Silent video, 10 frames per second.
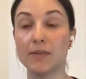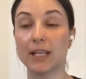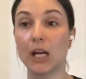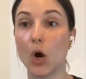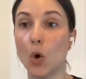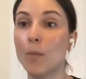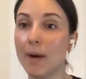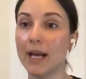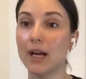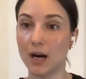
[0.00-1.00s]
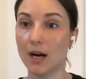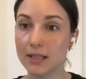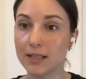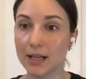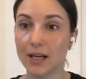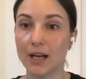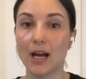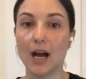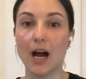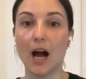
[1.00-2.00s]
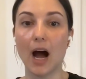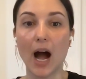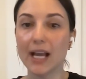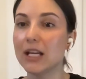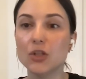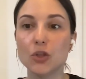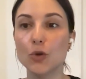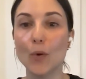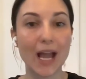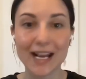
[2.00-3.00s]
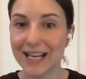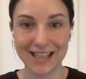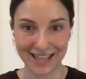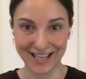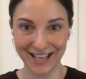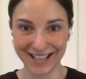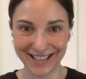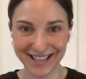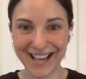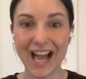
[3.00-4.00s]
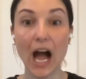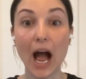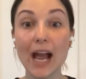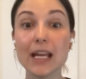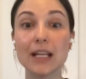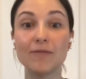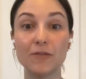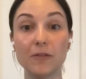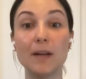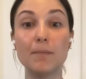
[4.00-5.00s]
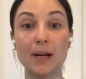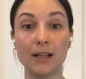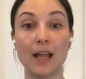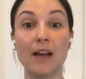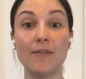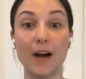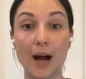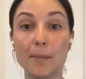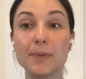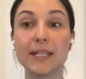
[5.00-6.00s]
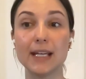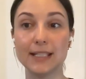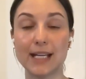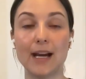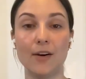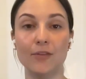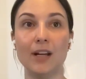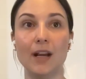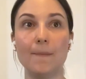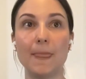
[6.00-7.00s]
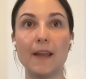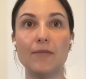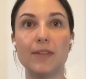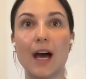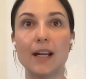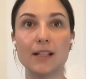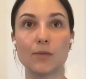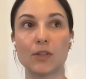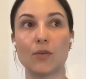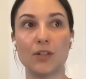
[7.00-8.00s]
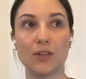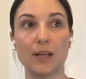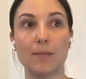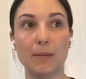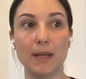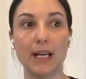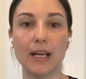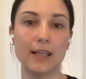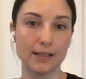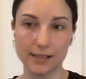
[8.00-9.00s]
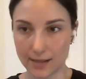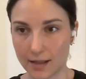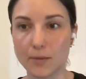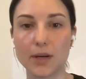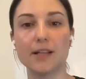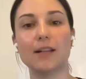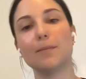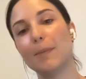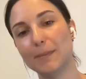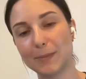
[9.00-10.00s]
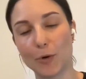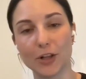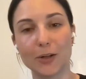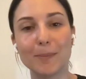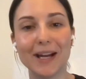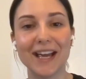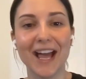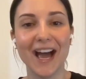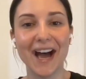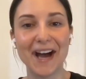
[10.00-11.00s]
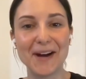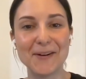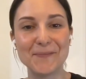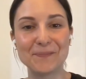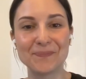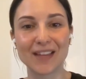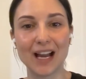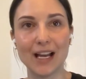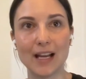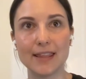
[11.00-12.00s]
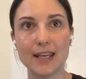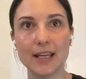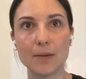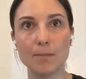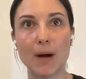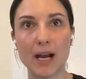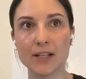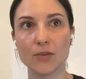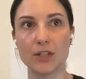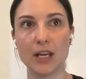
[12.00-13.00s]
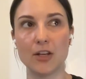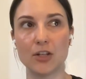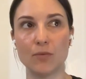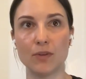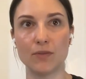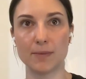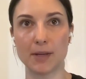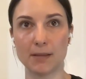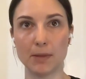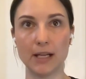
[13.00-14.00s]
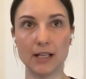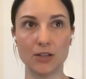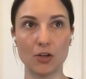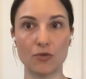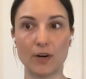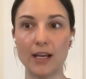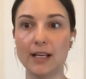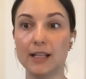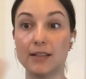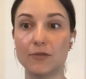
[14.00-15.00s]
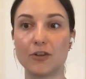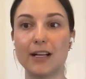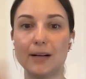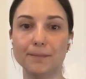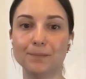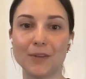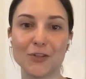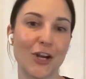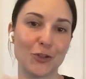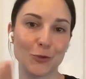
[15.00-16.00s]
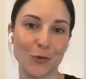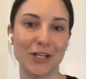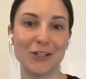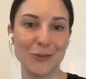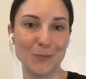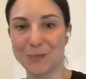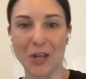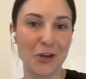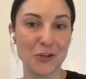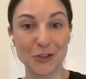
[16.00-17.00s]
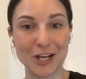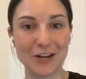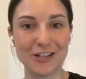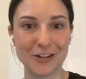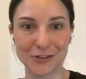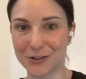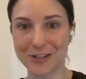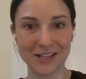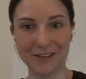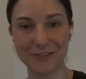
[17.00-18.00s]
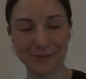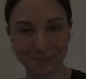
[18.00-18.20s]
I was like, oh my God, I can do anything. I can flip my life upside down if that is what's going to give me meaning. And that's exactly what I did. But spoiler. But I think my association with responsibility is not dread, it's freedom. So I just wanted to share an alternative.